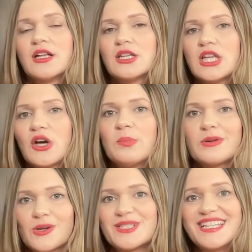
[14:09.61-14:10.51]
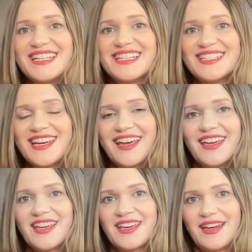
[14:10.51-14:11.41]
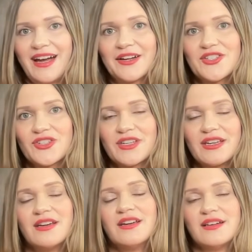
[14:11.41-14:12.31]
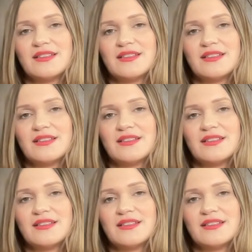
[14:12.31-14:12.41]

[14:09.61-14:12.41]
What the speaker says: Low protein intake can actually